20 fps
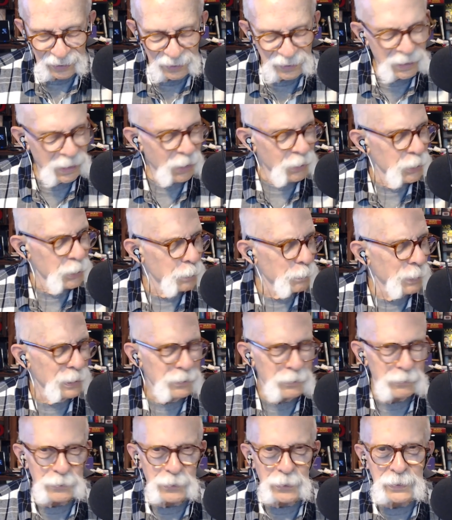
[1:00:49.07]
No, your
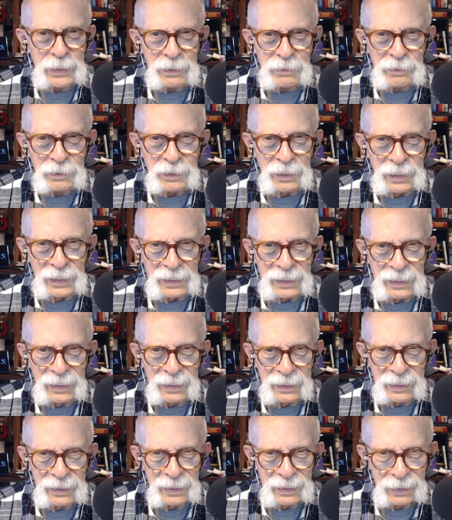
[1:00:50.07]
microphone. He was so on. dumb
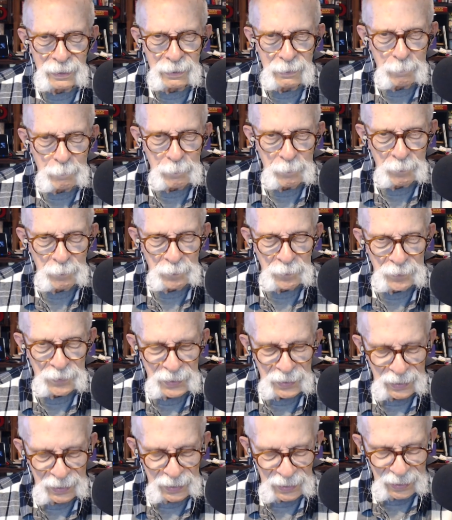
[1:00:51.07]
he forgot to turn his
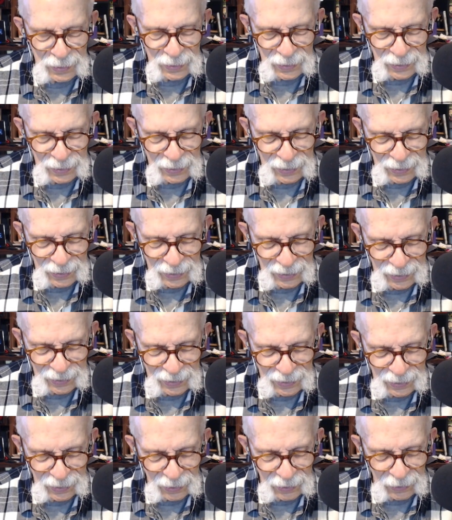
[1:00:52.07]
microphone on.
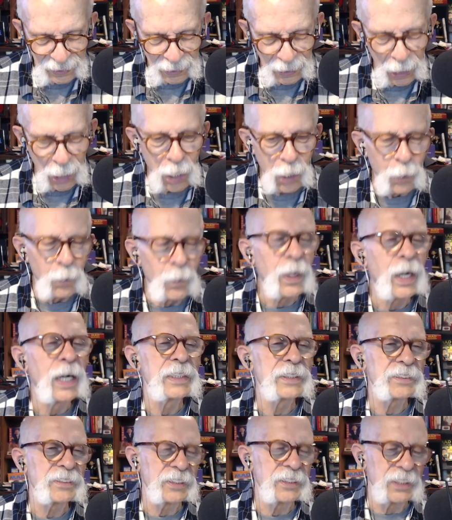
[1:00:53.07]
Oh,
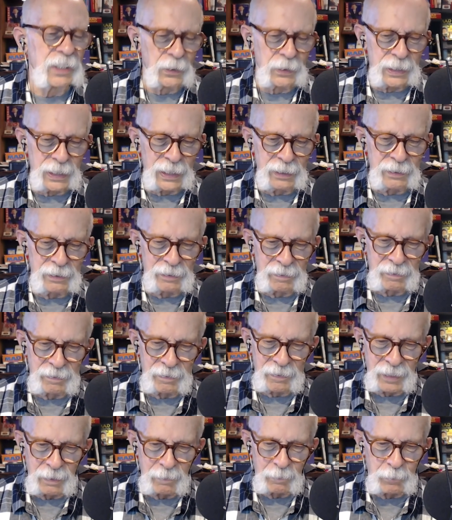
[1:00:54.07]
I see. Okay,
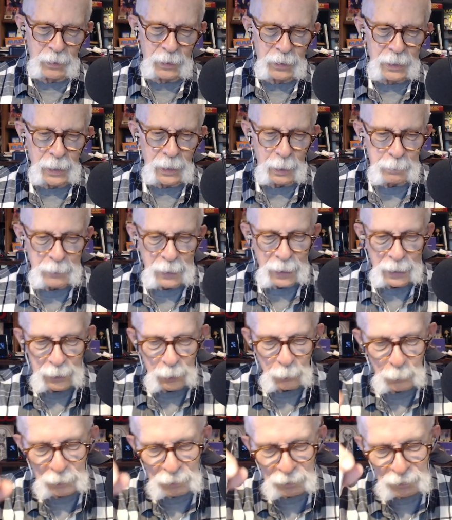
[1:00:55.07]
Dumb
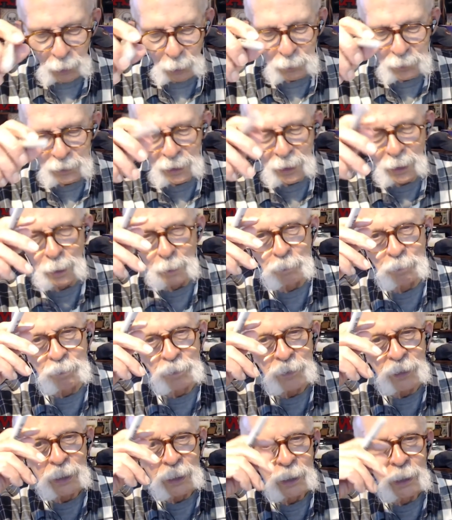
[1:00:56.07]
Donald was so dumb
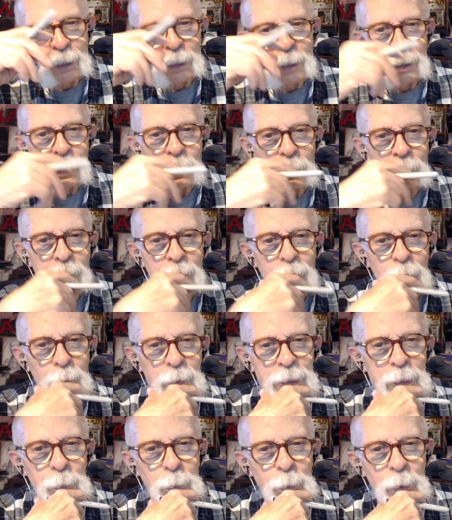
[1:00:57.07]

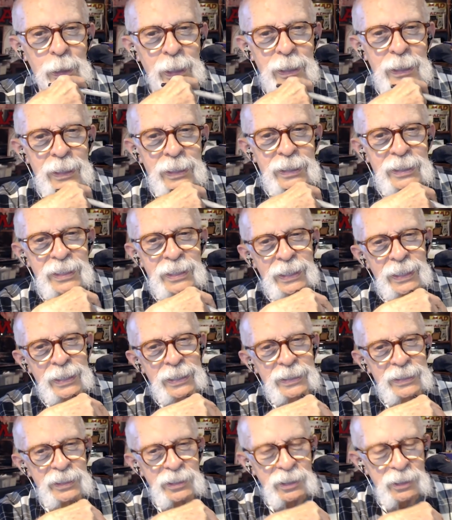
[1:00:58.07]
when he went on a
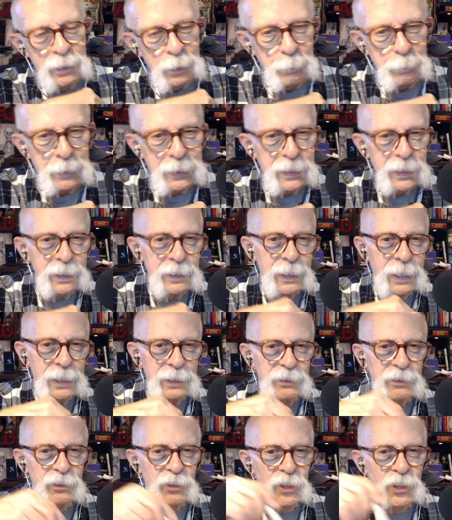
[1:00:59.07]
date to meet a
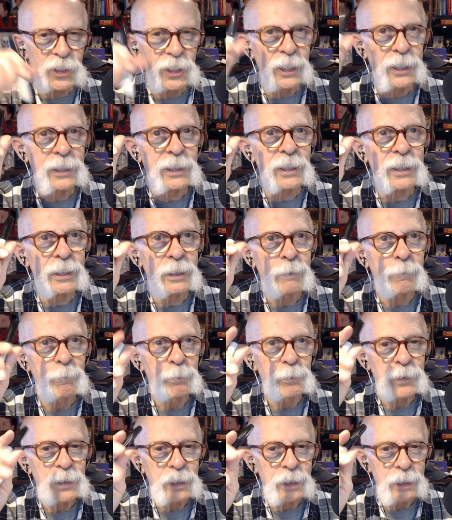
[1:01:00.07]
nice chick,
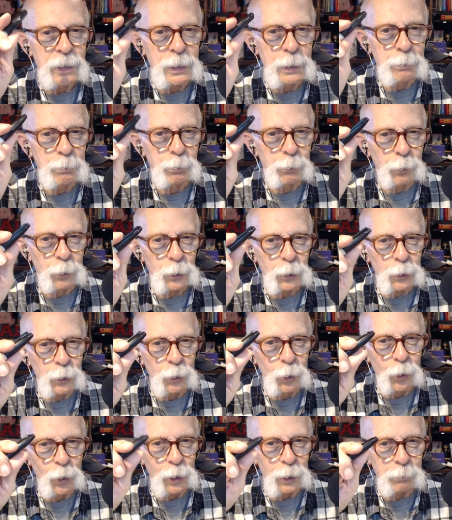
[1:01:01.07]
he brought
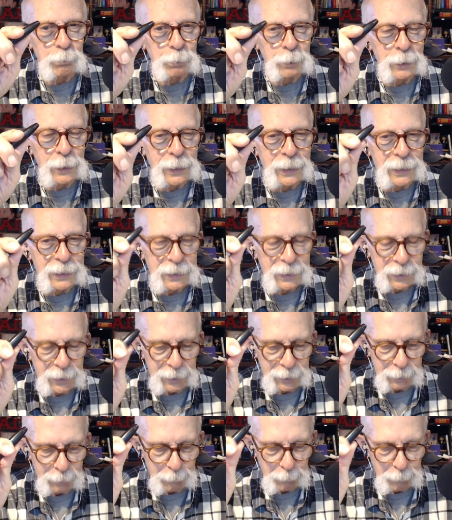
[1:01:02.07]
along blank.